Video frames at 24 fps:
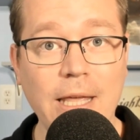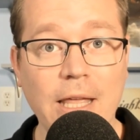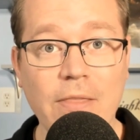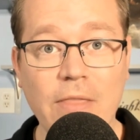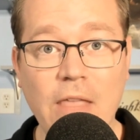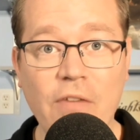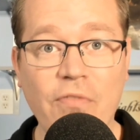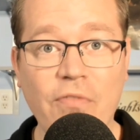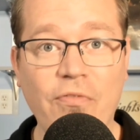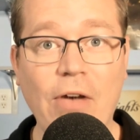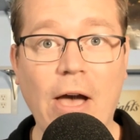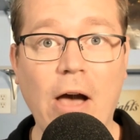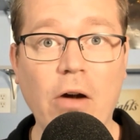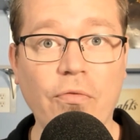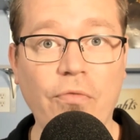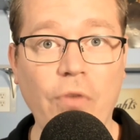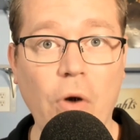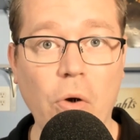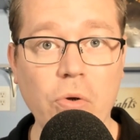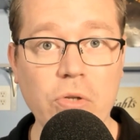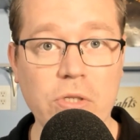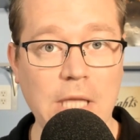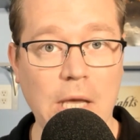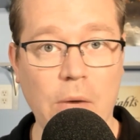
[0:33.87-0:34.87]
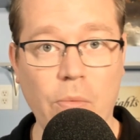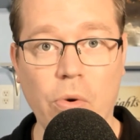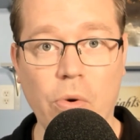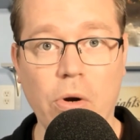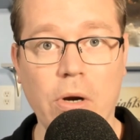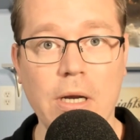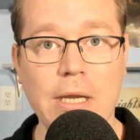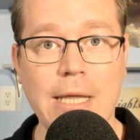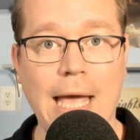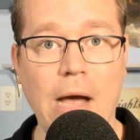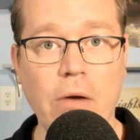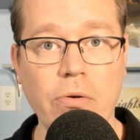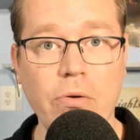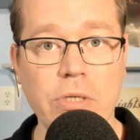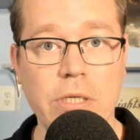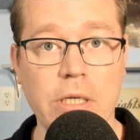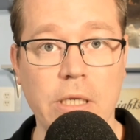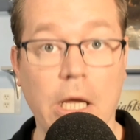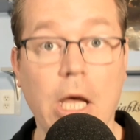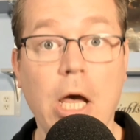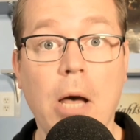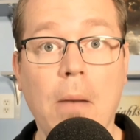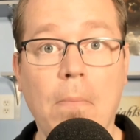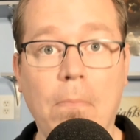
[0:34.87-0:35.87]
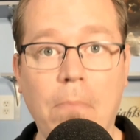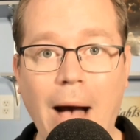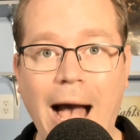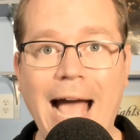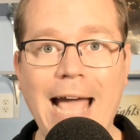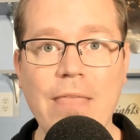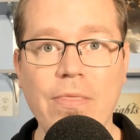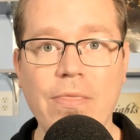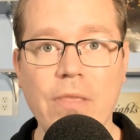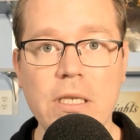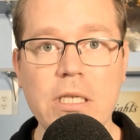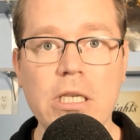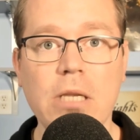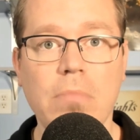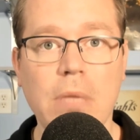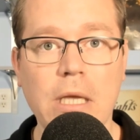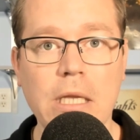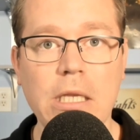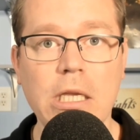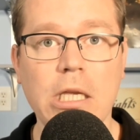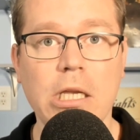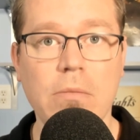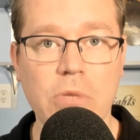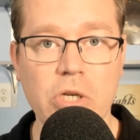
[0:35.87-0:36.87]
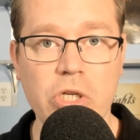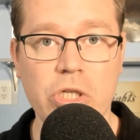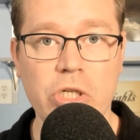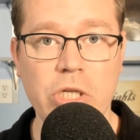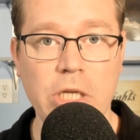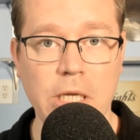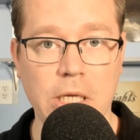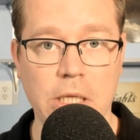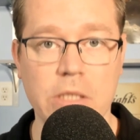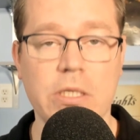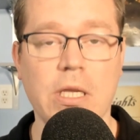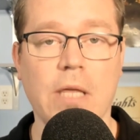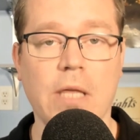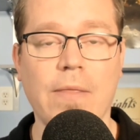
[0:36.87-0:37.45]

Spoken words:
They found votes that weren't counted by the Dominion machines.